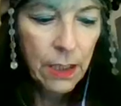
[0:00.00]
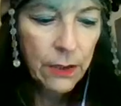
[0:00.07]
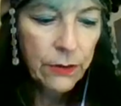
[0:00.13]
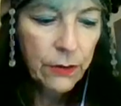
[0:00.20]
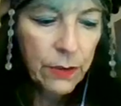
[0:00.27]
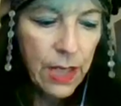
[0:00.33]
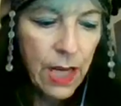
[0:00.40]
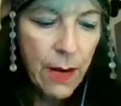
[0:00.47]

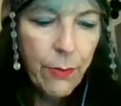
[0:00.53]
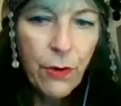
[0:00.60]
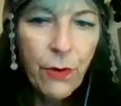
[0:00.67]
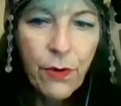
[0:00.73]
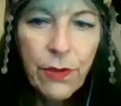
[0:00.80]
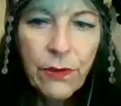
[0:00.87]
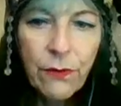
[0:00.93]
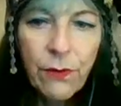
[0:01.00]
So
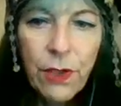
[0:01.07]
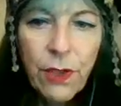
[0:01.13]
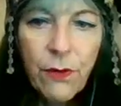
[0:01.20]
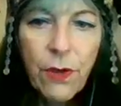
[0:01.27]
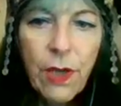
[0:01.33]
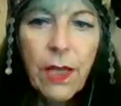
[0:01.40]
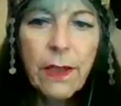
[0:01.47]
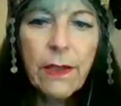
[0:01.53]
Capricorns, what do you
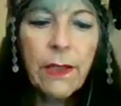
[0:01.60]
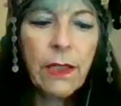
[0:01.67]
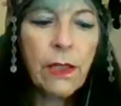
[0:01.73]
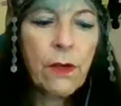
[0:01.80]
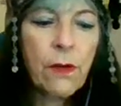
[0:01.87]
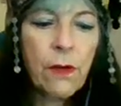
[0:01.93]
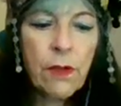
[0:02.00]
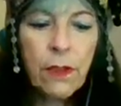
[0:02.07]
get
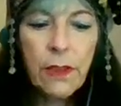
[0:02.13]
here?